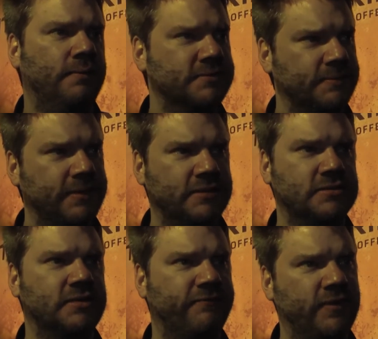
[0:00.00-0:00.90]
Some of that's
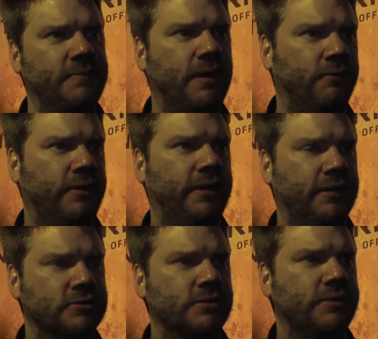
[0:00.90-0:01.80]
just the feedback we're going to
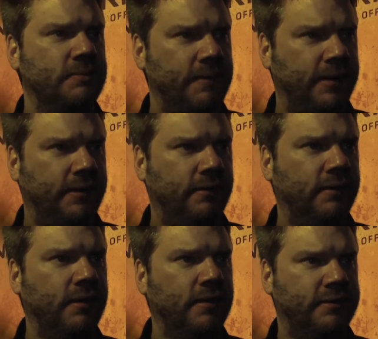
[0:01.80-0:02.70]
get during the beta,
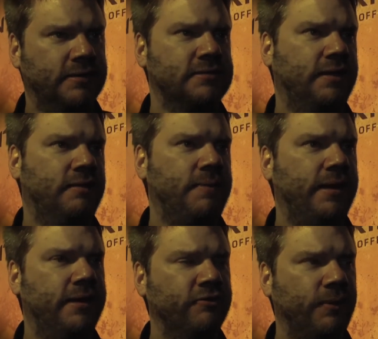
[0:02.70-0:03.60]
the extended
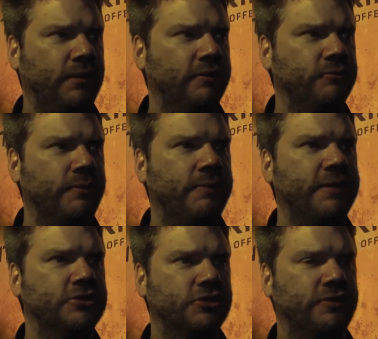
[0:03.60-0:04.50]
beta, as well as we want to
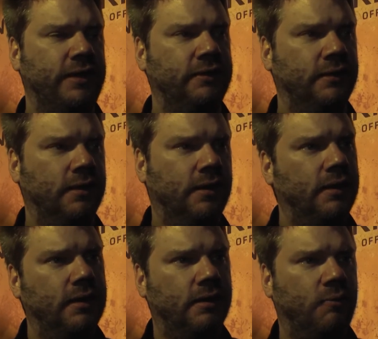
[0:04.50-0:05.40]
make sure that
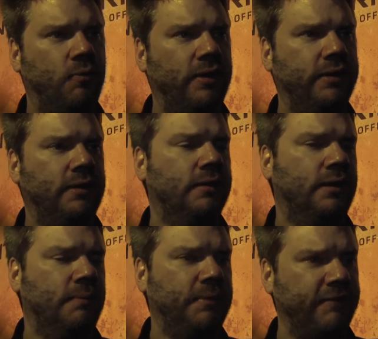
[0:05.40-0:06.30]
one
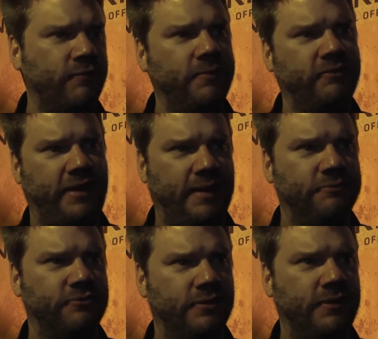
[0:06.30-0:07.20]
platform doesn't
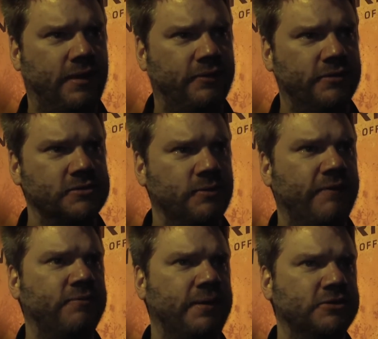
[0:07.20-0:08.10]
hamstring the other, so we
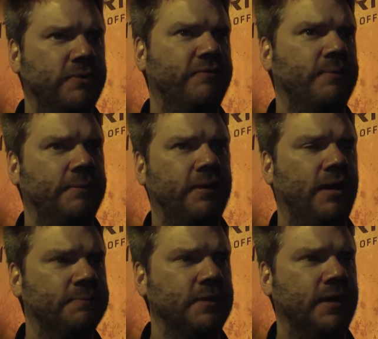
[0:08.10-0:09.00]
have to make sure we have to be able to
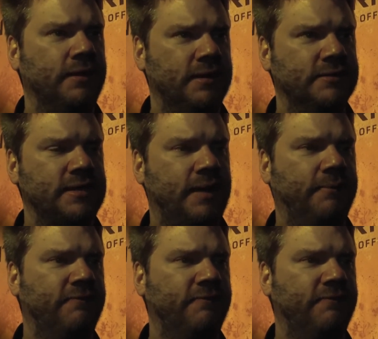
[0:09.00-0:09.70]
update in a timely